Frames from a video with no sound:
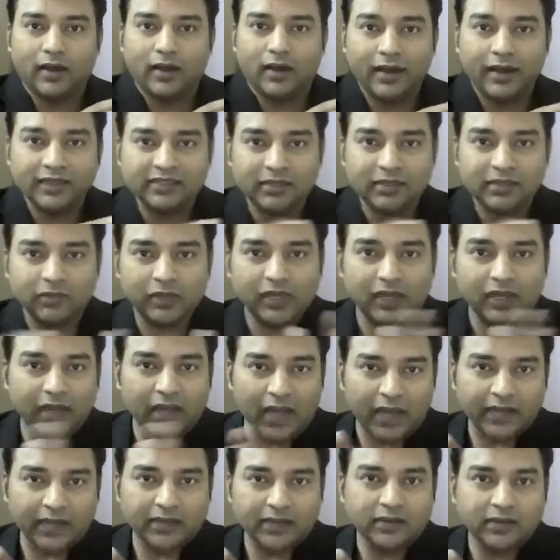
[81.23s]
an assembly
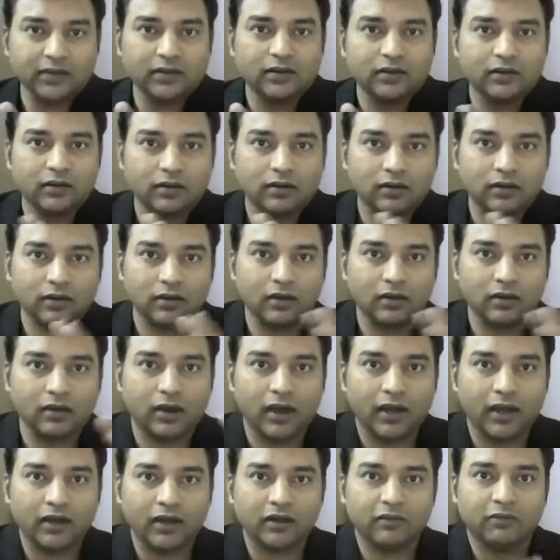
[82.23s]
line
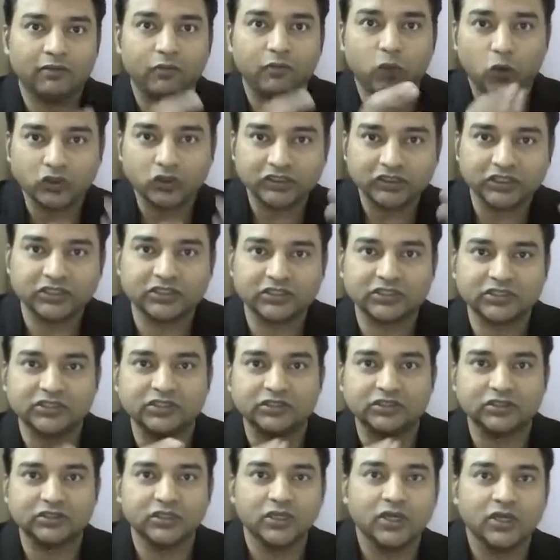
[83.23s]
and a process
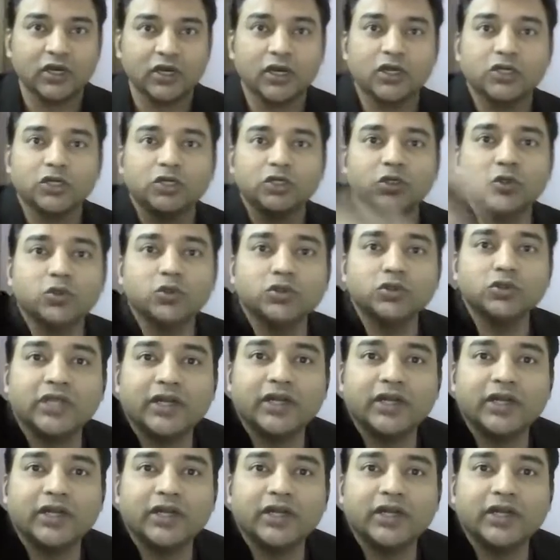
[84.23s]
to